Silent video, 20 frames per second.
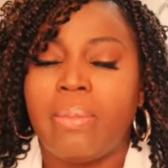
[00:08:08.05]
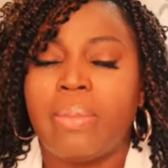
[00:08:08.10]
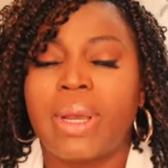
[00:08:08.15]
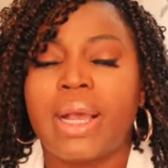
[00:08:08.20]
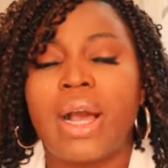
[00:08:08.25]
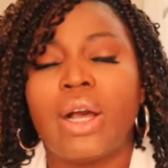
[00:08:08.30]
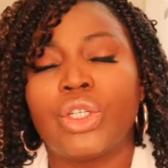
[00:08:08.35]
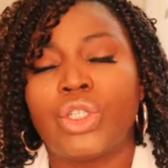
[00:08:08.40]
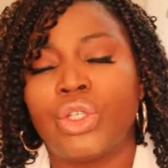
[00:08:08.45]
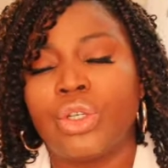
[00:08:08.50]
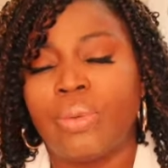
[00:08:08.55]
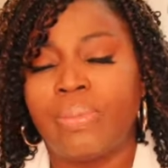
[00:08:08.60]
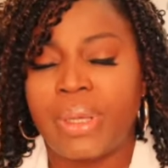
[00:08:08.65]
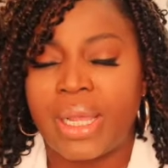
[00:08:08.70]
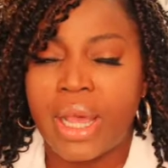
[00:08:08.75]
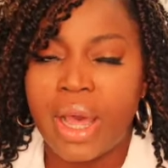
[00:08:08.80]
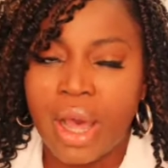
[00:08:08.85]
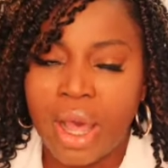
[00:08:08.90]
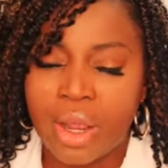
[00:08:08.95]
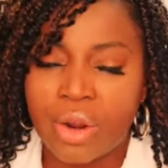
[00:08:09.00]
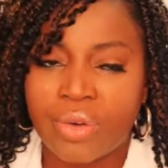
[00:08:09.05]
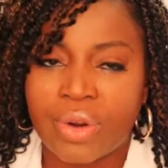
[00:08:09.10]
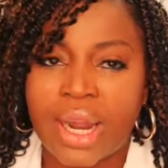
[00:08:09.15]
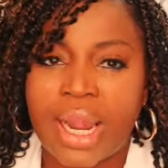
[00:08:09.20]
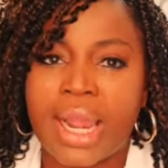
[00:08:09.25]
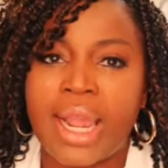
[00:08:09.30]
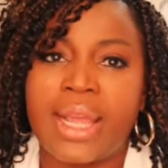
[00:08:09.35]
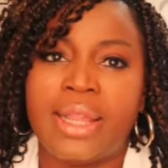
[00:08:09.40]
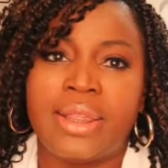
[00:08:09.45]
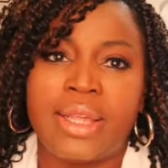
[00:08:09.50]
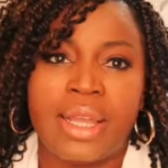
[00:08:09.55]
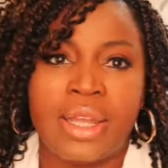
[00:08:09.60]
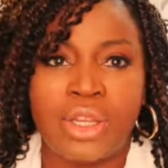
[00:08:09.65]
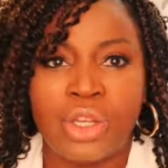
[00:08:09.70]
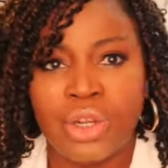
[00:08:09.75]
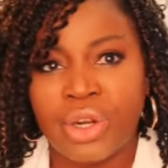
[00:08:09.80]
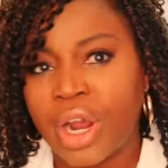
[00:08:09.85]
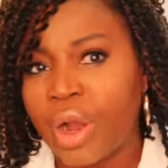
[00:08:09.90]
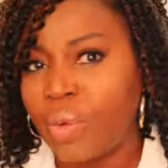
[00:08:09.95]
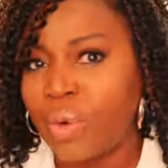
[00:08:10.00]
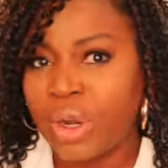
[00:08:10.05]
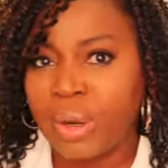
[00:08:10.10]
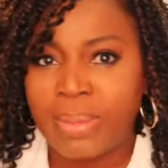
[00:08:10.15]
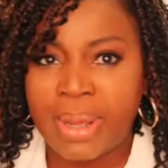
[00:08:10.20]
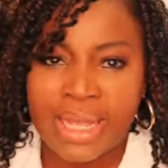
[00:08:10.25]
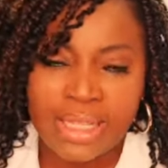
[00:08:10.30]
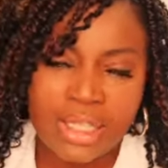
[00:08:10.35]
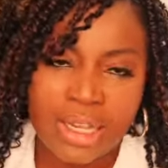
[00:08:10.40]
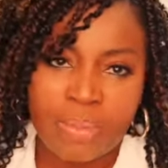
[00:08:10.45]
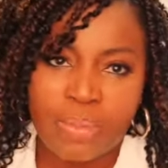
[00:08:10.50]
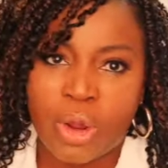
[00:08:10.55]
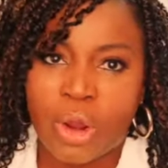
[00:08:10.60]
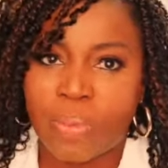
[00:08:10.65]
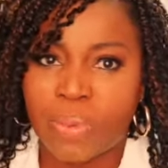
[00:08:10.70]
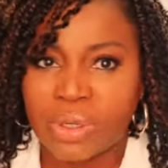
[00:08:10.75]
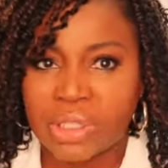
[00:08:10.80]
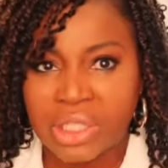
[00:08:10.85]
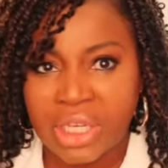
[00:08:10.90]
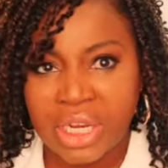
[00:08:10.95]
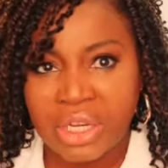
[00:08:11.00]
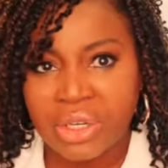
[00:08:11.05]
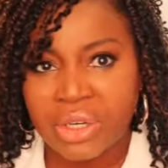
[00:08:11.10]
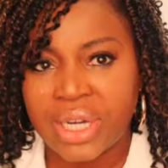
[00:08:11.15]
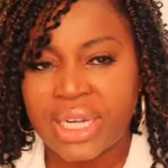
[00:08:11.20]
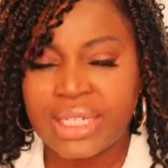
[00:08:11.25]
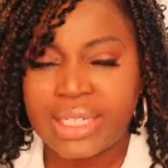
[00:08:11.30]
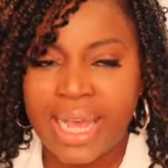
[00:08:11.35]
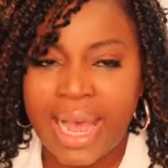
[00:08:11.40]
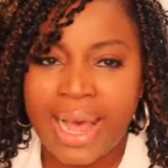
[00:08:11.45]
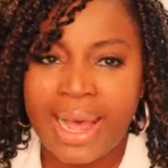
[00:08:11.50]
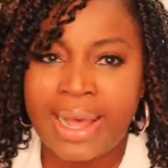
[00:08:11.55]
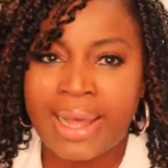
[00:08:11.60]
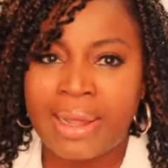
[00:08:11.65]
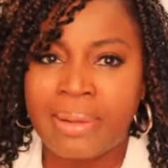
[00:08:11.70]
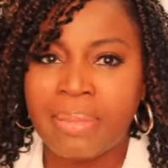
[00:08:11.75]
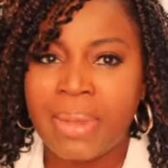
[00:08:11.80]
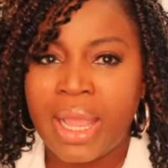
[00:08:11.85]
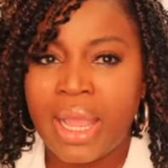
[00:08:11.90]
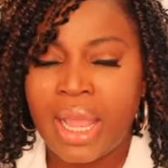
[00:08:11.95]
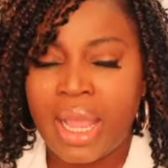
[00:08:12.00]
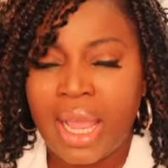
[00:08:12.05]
because you'll be hungry and then you don't want to mess up your procedure in time.